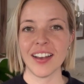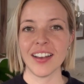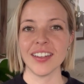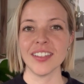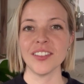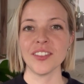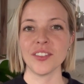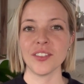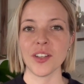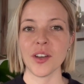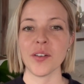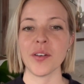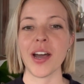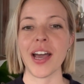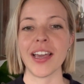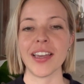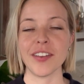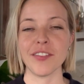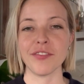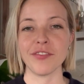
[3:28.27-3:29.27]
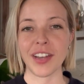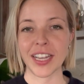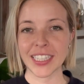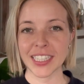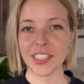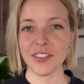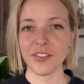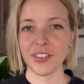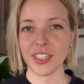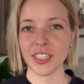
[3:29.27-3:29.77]
So I
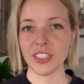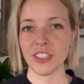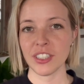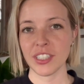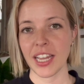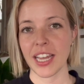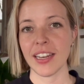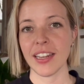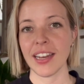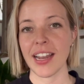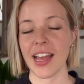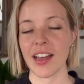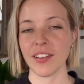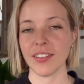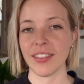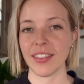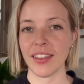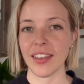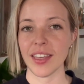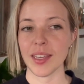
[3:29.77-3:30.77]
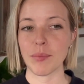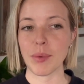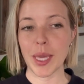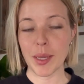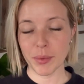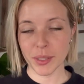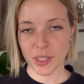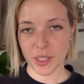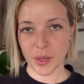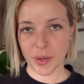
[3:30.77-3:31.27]
finally finished cutting out the
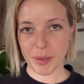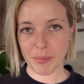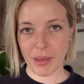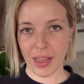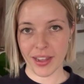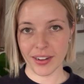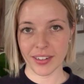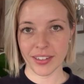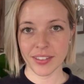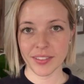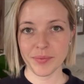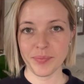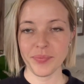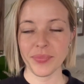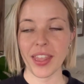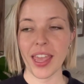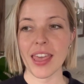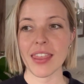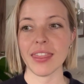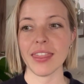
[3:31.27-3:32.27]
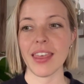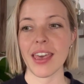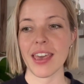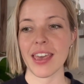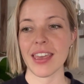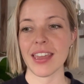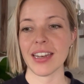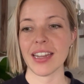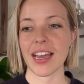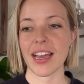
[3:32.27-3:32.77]
paper sewing pattern, and
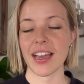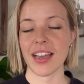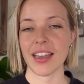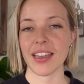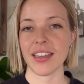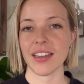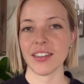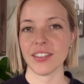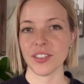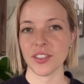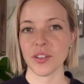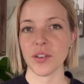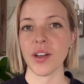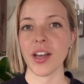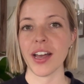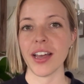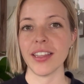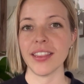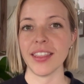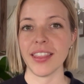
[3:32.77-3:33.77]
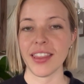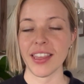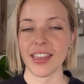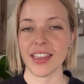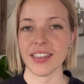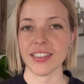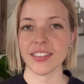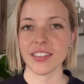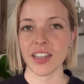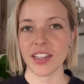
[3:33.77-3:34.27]
then I also cut
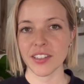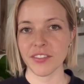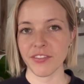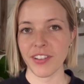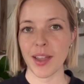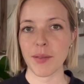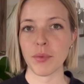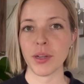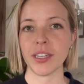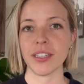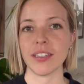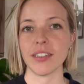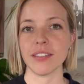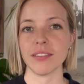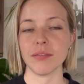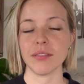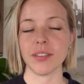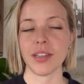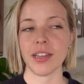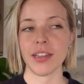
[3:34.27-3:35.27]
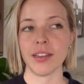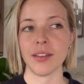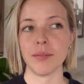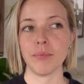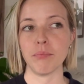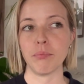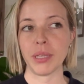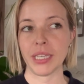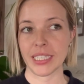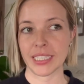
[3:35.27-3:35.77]
the solid fabric
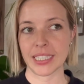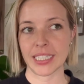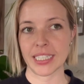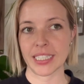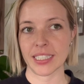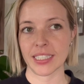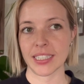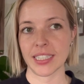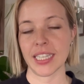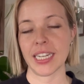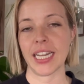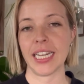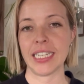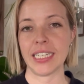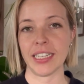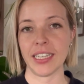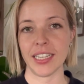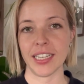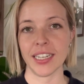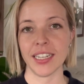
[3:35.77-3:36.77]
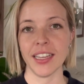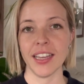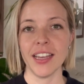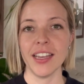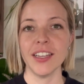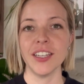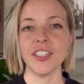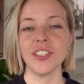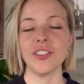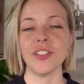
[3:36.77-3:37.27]
pieces that I need.
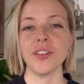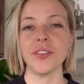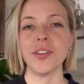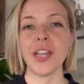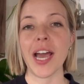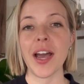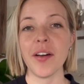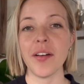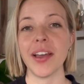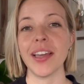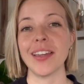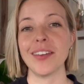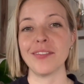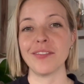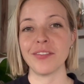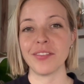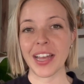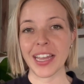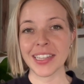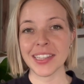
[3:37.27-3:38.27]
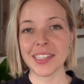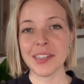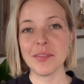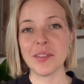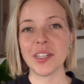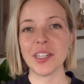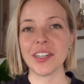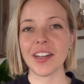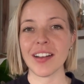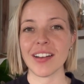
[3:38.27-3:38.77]
So now I can finally
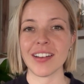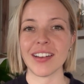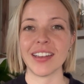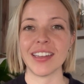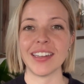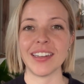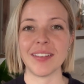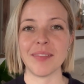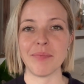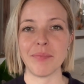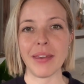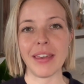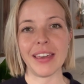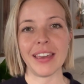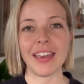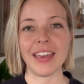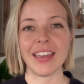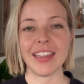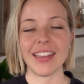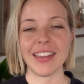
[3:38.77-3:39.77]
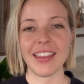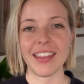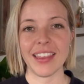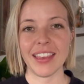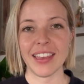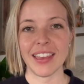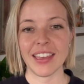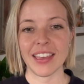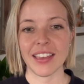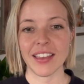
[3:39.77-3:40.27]
work on making
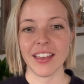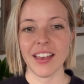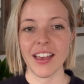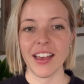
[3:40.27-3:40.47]
the